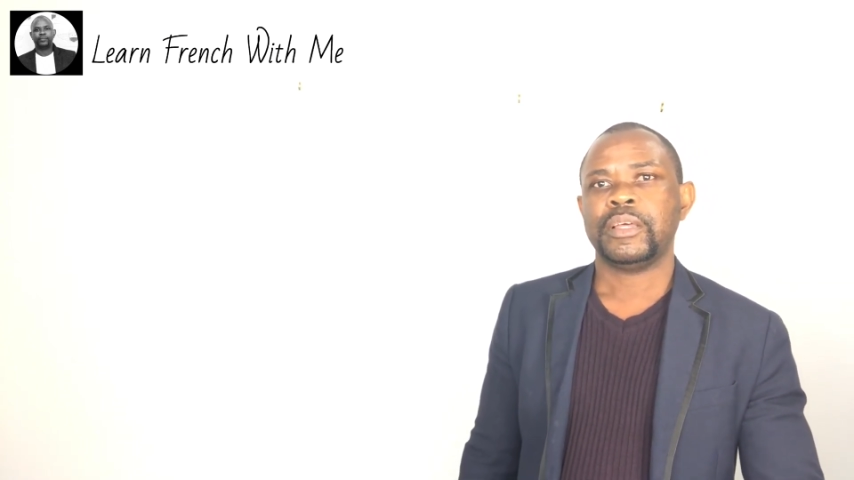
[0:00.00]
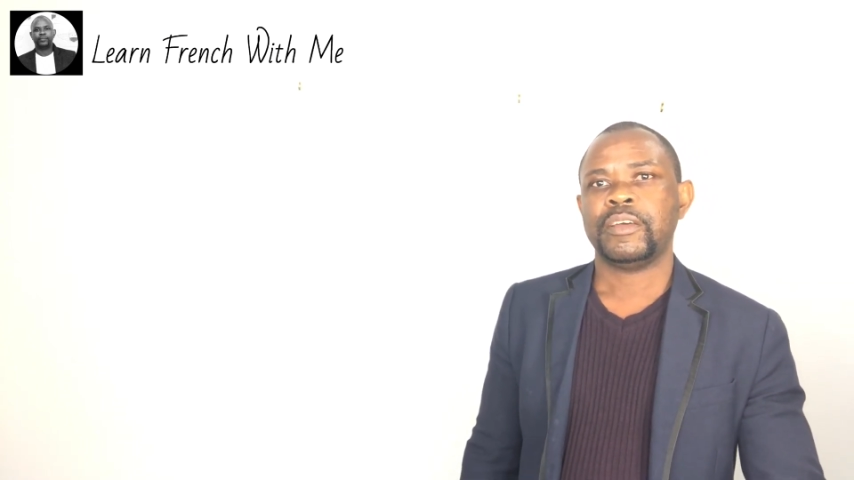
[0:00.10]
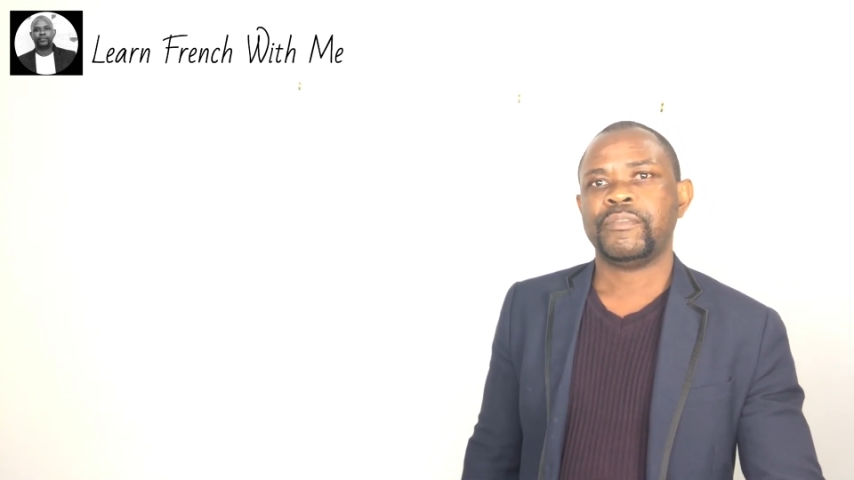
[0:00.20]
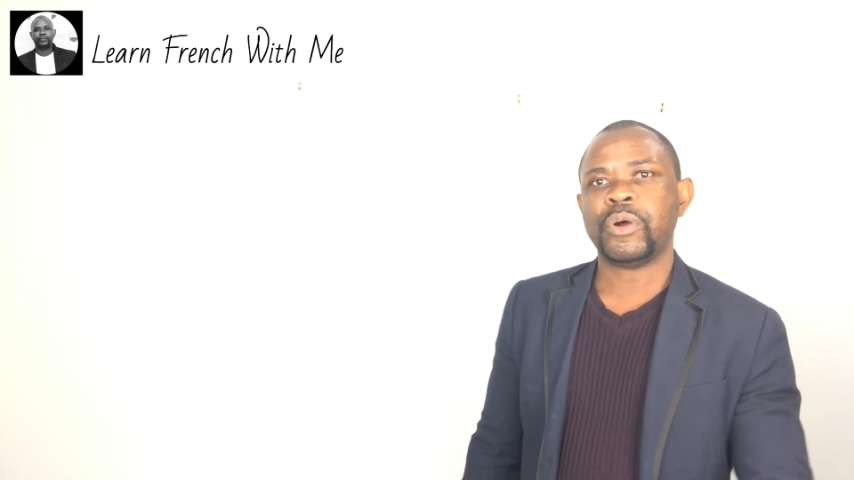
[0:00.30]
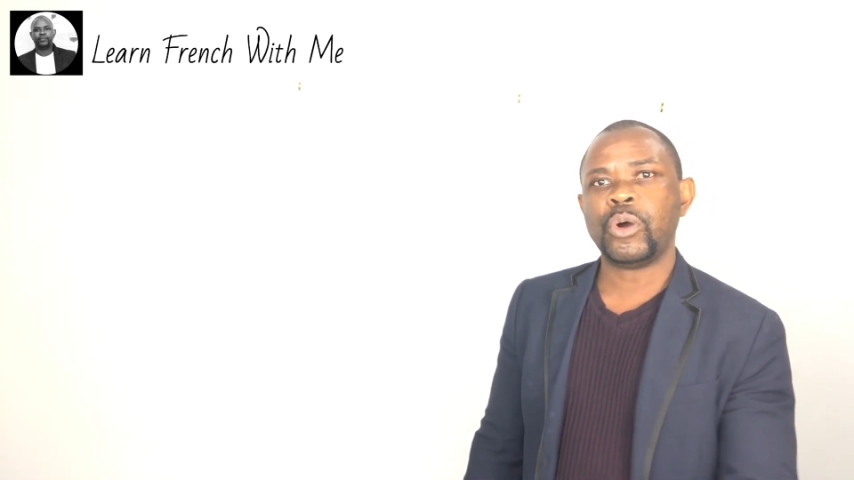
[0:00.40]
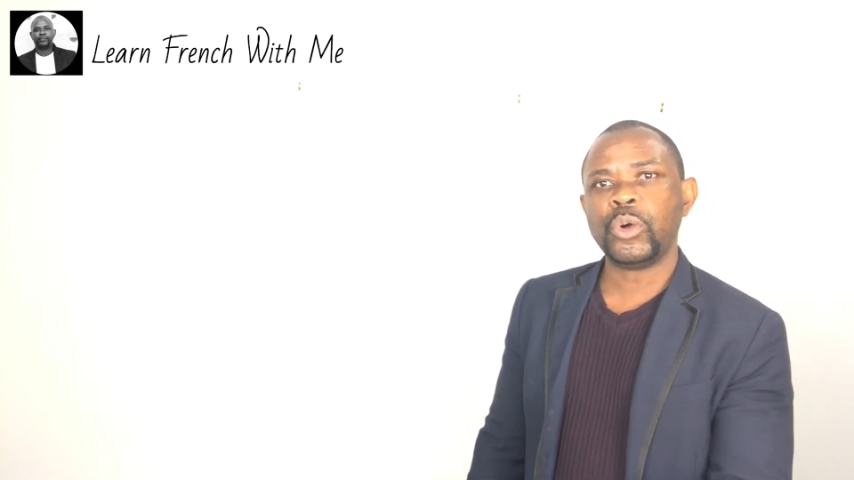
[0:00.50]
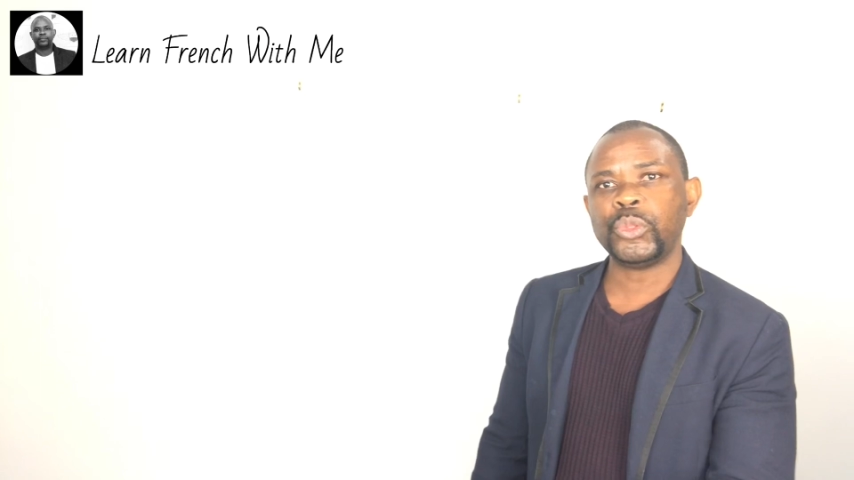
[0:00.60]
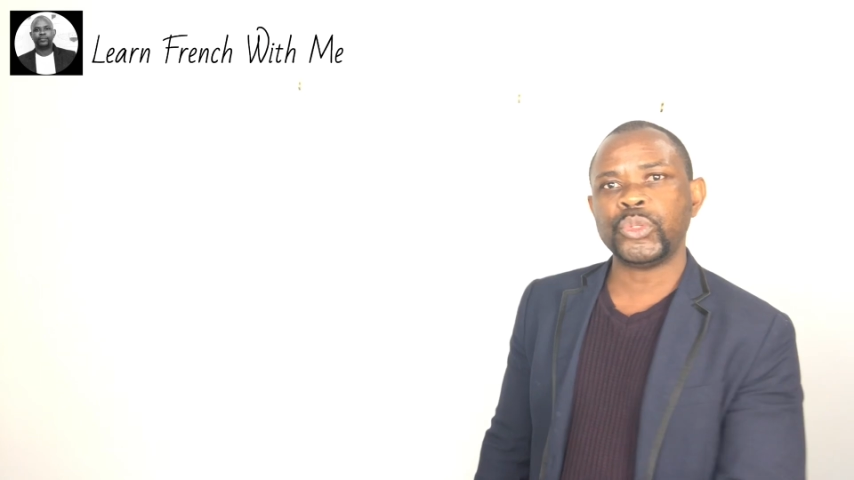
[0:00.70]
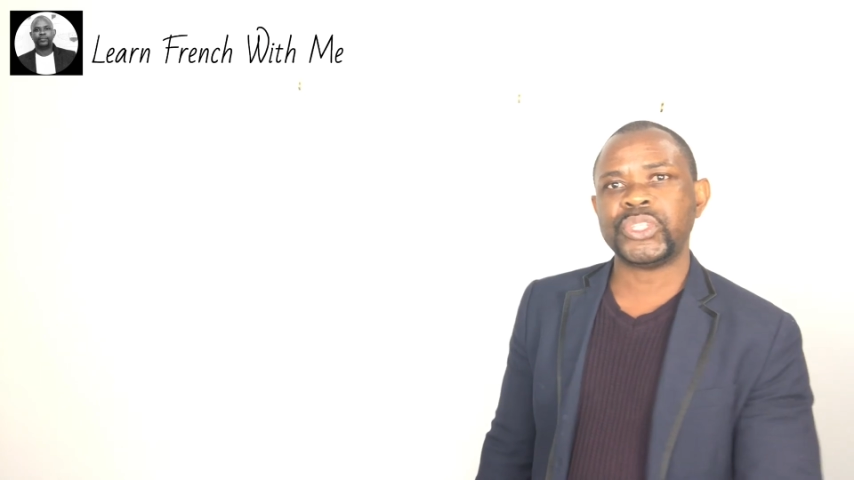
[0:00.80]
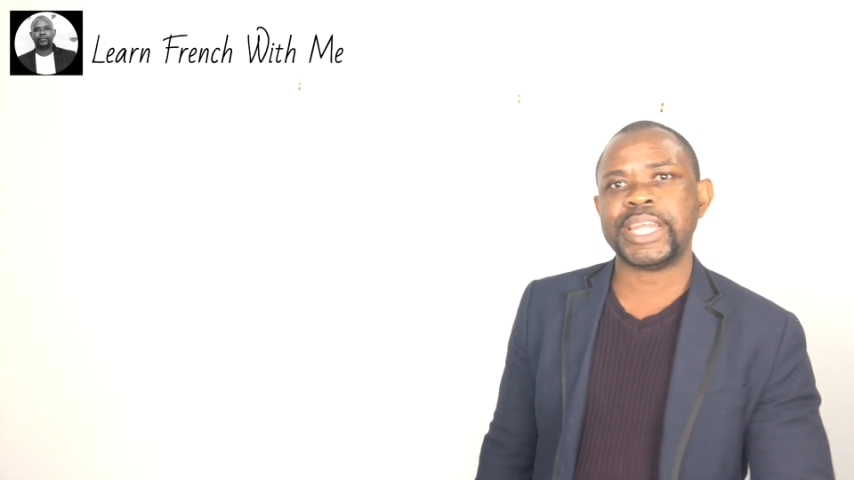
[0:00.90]
For all
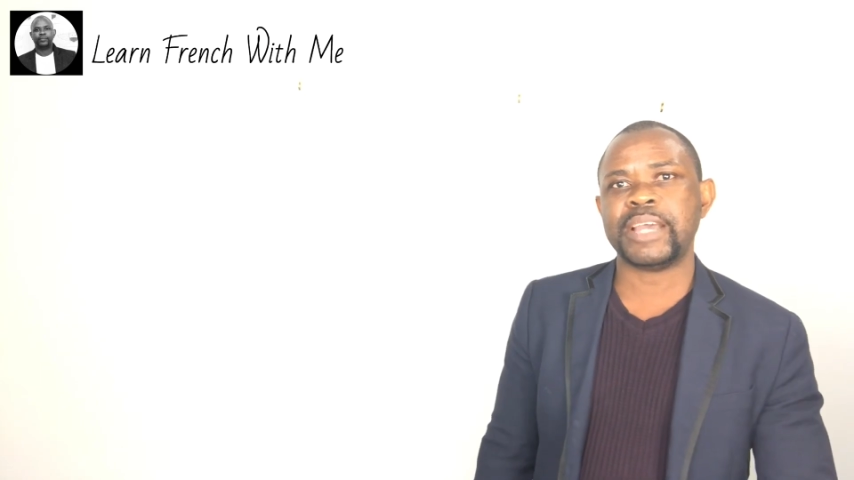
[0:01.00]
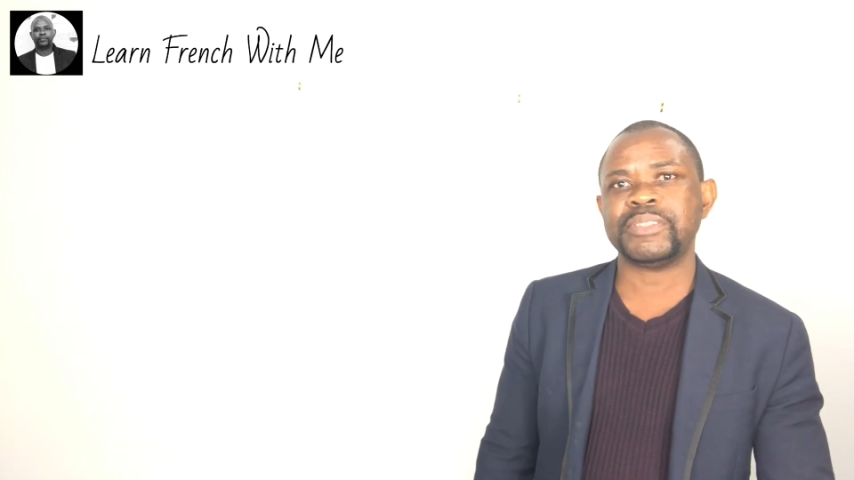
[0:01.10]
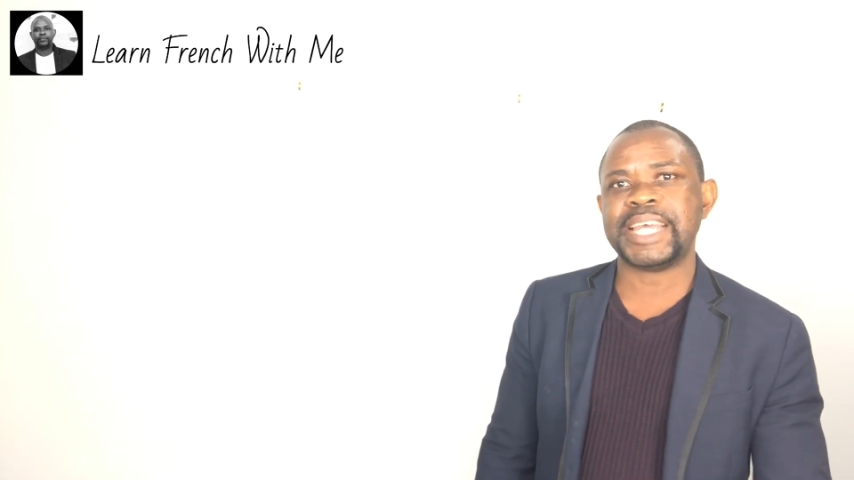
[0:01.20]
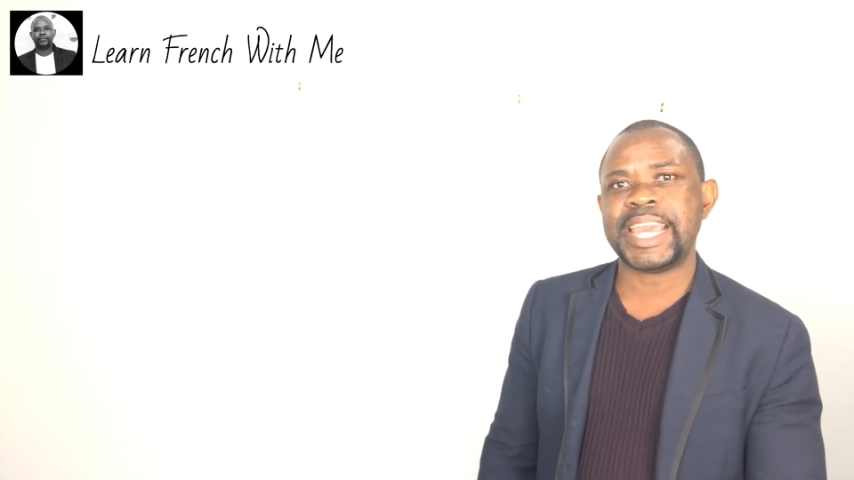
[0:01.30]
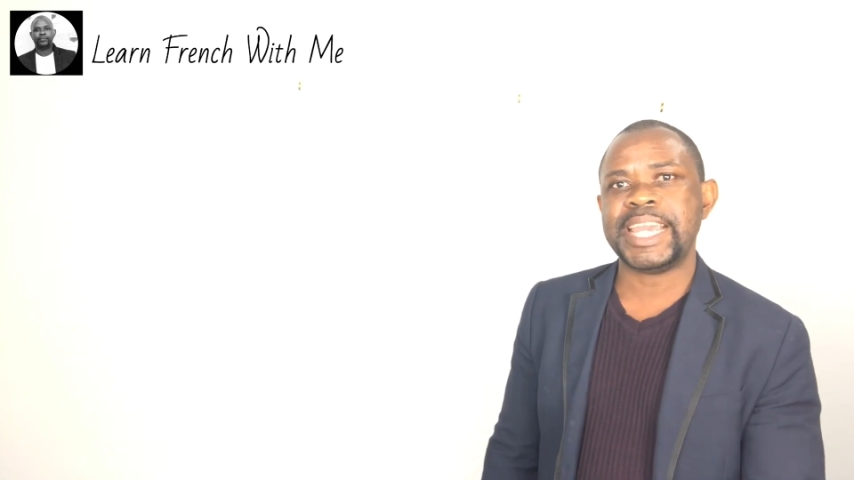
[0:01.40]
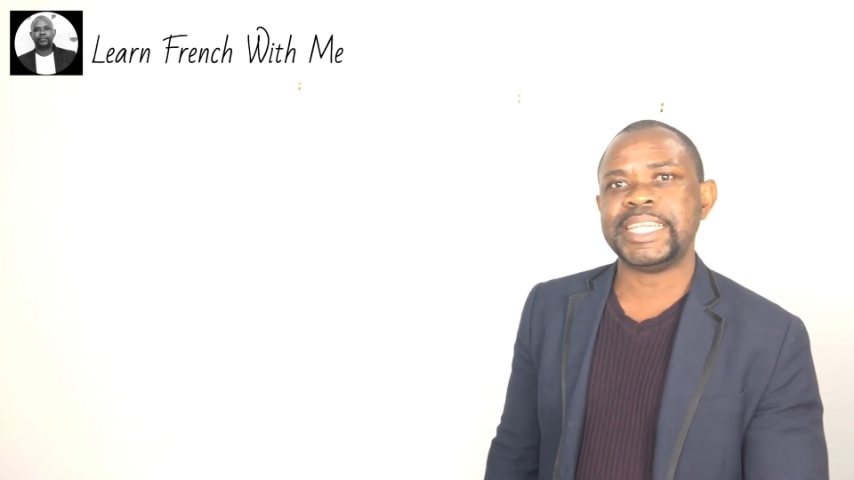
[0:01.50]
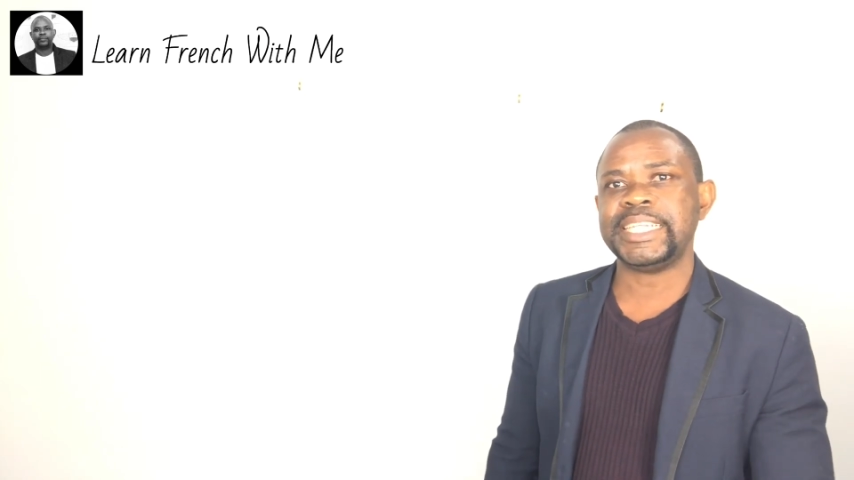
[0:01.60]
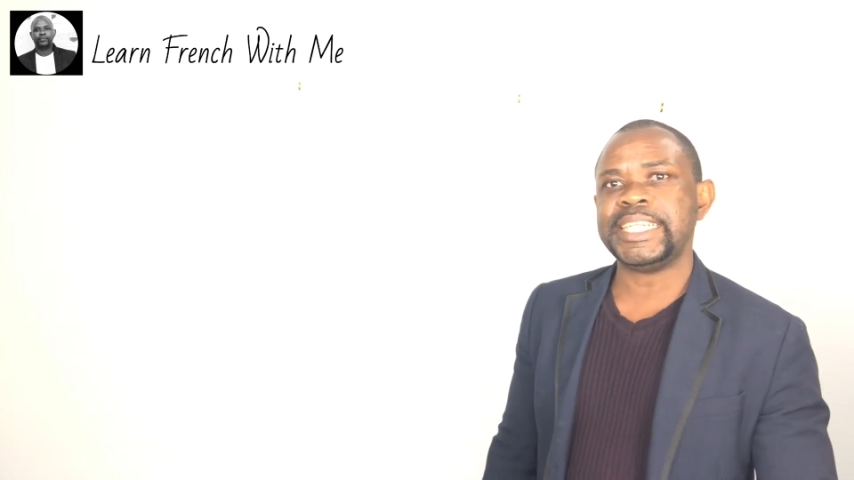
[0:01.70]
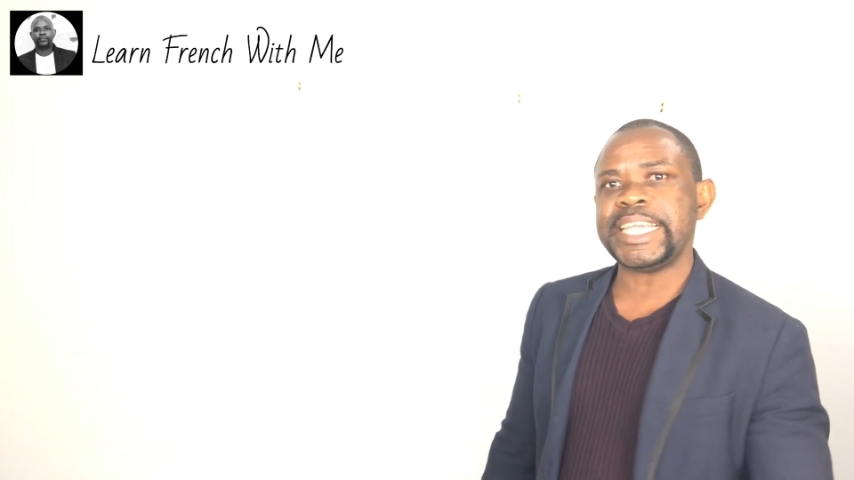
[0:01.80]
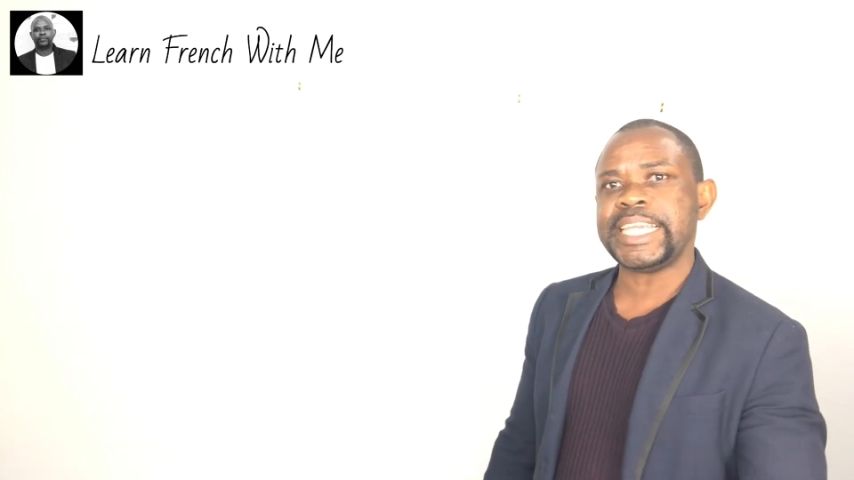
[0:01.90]
those nouns that end
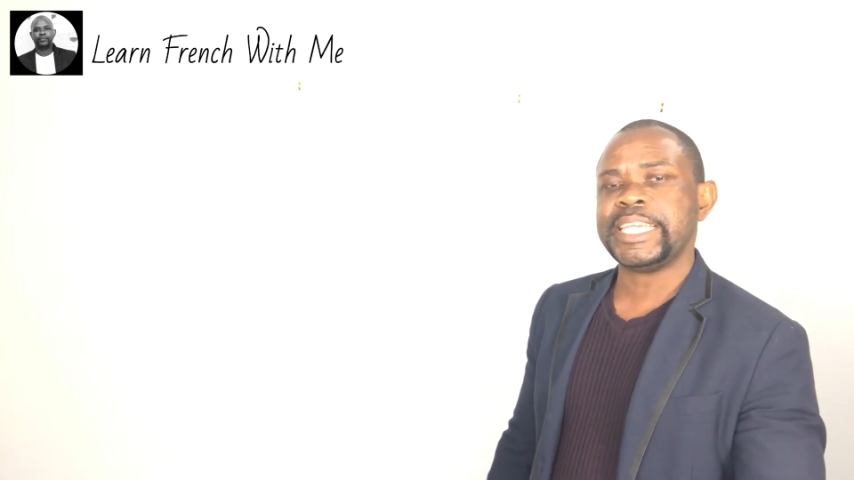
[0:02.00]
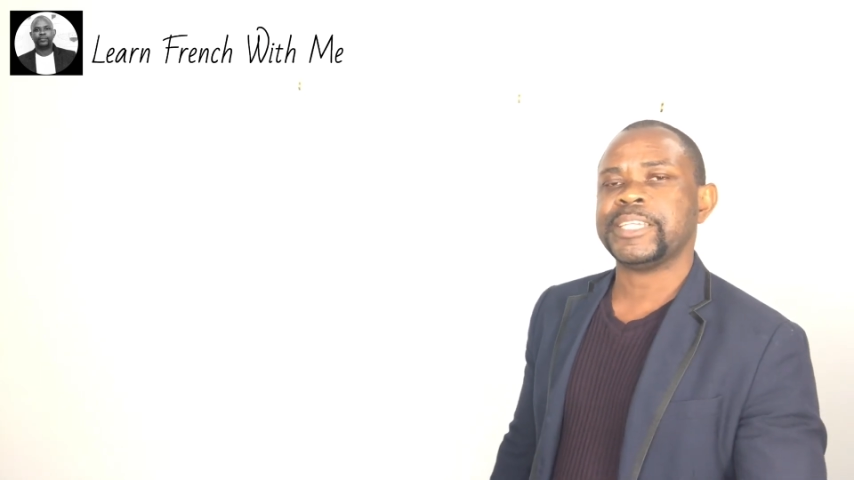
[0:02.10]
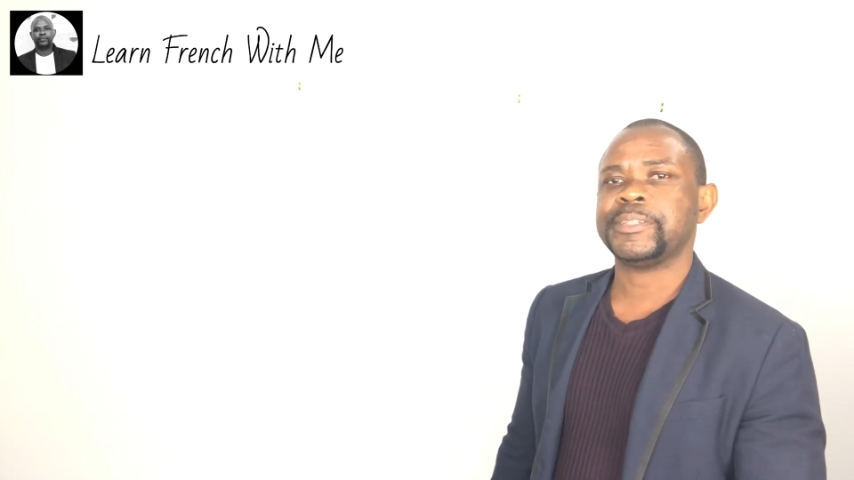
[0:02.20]
in E.